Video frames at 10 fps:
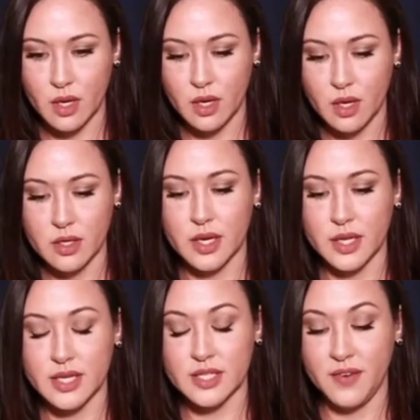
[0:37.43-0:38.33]
So look at
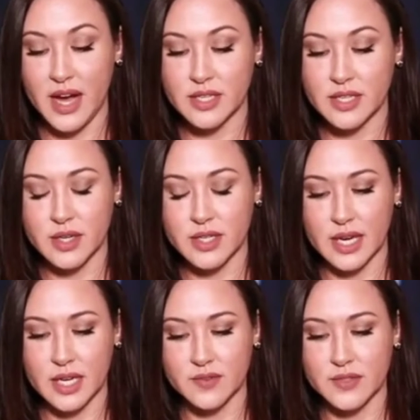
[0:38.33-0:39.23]
this. Pfizer
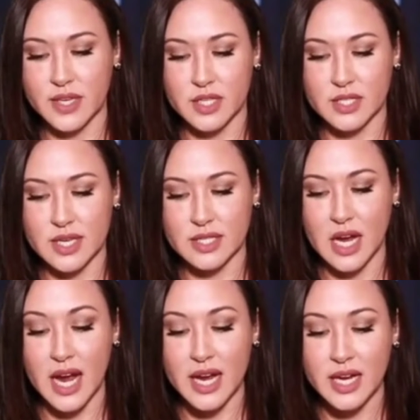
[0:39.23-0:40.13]
executives have discussed
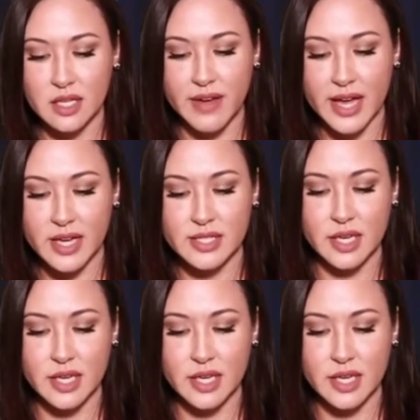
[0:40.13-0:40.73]
hiking the vaccine